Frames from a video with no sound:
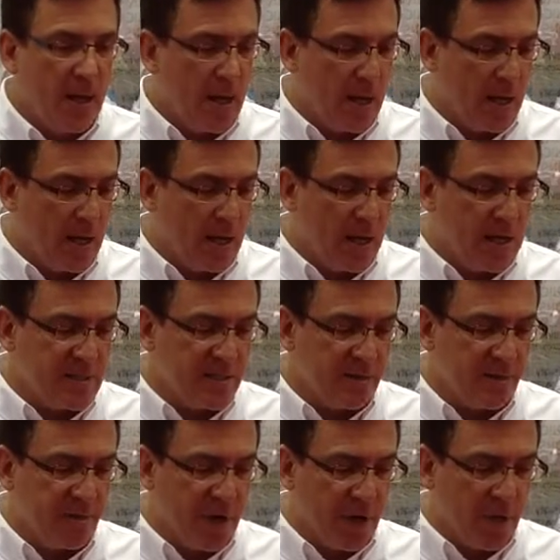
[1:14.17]
Uh, it's a
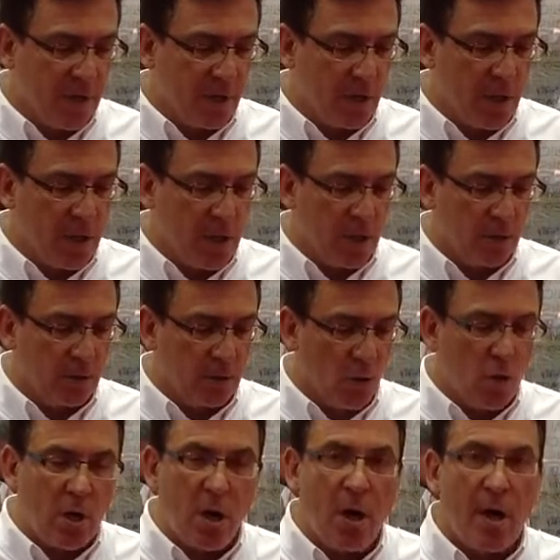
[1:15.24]
very uh, low
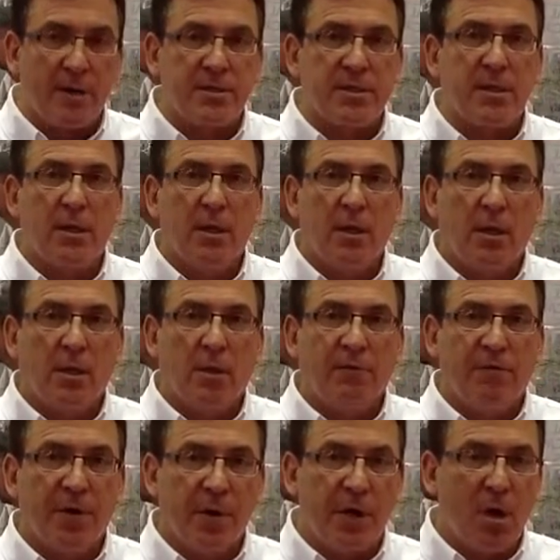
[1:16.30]
cost,
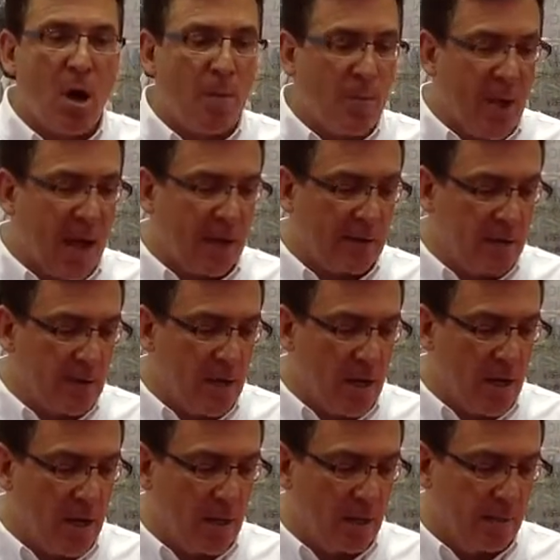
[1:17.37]
very compact
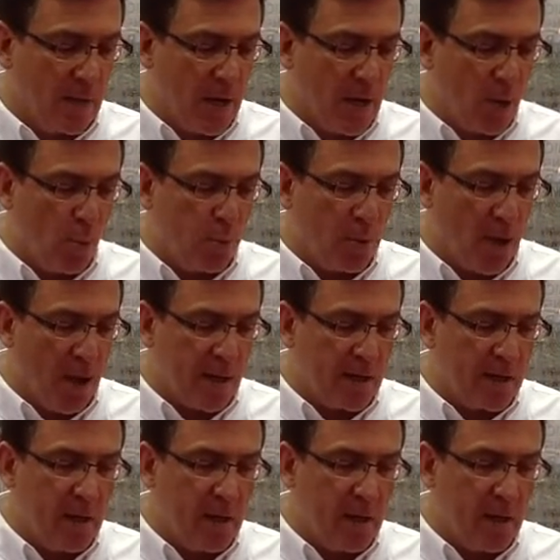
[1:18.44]
IO block.